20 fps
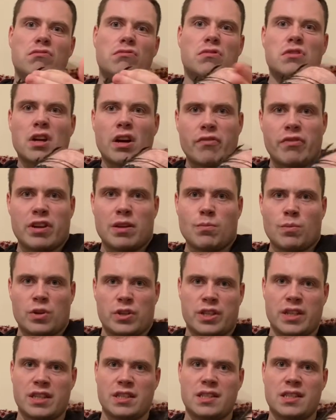Not really
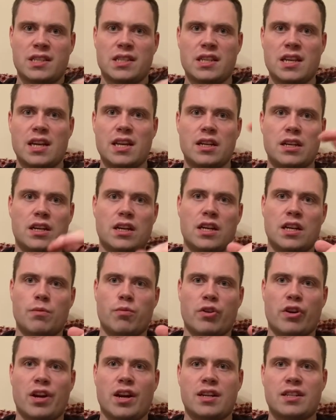much else to say kind of
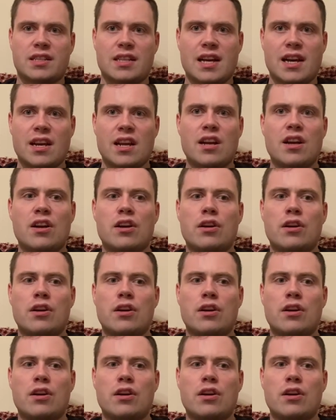regards that.